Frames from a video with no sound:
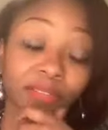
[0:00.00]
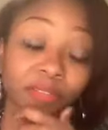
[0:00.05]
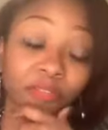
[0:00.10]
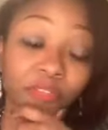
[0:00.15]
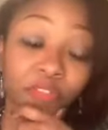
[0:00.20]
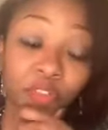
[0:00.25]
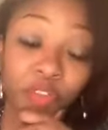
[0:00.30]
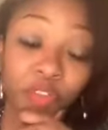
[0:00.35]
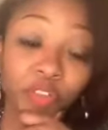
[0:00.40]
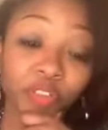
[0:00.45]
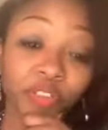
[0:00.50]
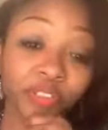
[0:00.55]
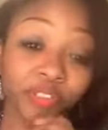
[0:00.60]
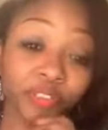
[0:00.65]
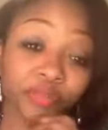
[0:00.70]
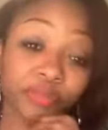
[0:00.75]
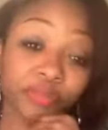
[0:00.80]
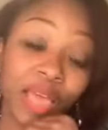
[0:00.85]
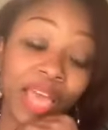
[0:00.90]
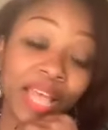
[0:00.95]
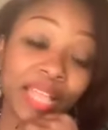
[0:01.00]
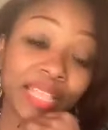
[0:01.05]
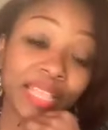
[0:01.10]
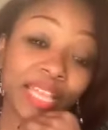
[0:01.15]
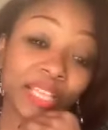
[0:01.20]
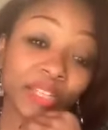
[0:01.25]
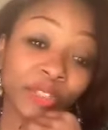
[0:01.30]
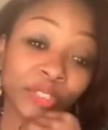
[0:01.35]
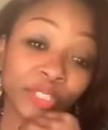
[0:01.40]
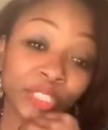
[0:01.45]
fueled. I had
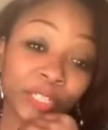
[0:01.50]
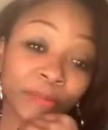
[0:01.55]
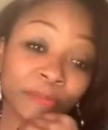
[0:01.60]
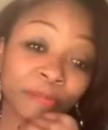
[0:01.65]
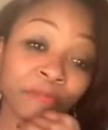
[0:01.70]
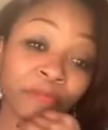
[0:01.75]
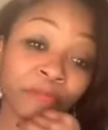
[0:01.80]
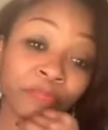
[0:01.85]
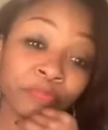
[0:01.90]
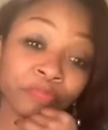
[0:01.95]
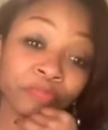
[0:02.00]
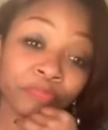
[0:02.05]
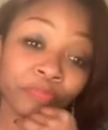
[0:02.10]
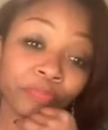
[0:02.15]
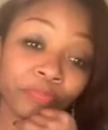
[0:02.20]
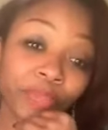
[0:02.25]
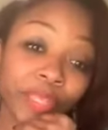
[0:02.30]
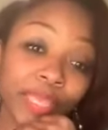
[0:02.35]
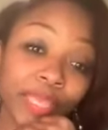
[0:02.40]
energy. Mm-hmm.